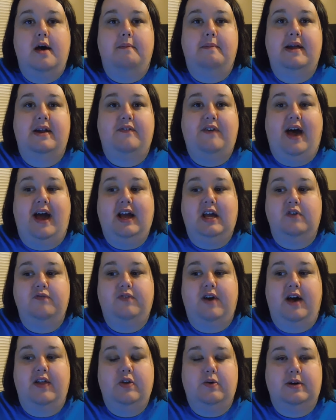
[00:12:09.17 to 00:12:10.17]
but if I can
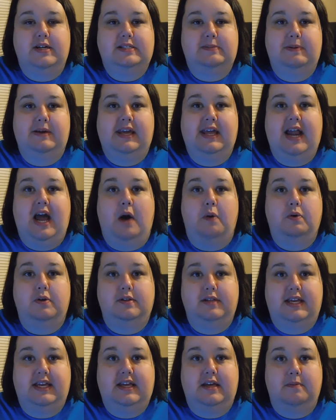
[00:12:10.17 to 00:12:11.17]
find the recipe again, I will
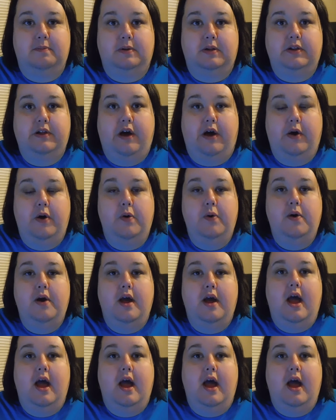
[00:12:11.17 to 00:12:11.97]
link it below.